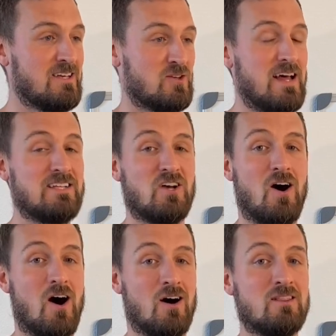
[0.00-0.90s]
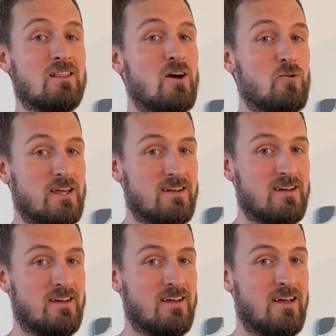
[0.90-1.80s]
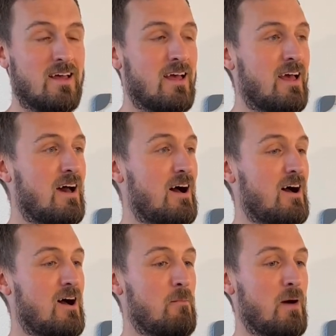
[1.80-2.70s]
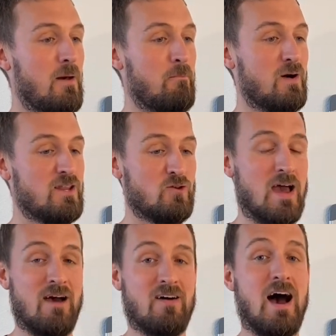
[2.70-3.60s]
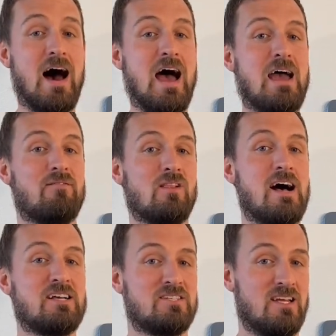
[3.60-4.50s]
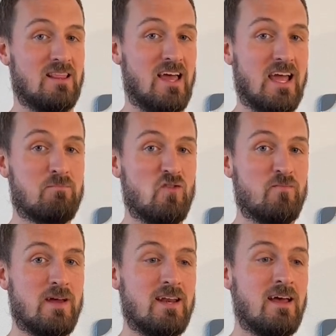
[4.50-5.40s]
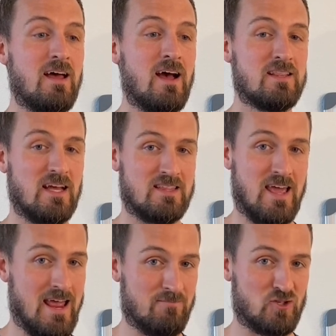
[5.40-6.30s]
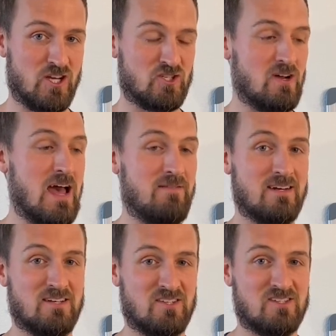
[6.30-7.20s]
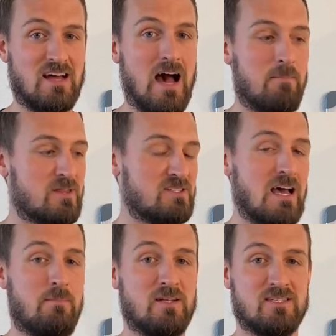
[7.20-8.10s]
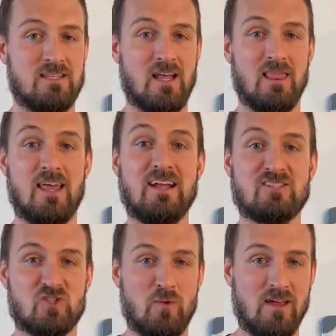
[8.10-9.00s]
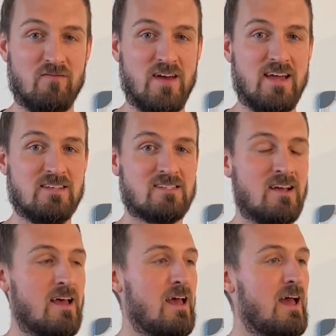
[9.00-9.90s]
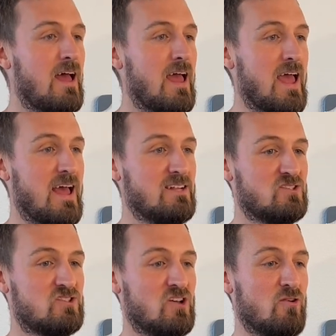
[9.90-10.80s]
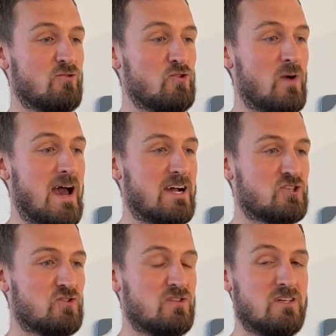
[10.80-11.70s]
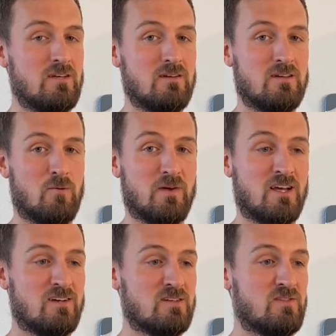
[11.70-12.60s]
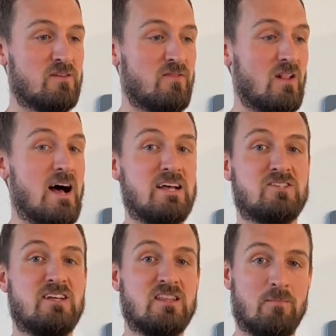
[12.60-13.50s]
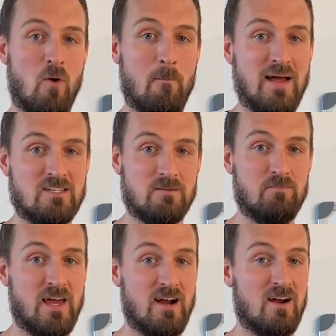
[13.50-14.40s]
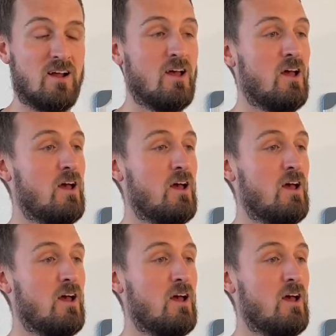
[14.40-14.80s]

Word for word: So that's unloaded, um, but you have high velocity leg movement that the hamstrings are having to stop. This happens in the late swing phase and so you actually, you know, because of the velocity, the momentum there,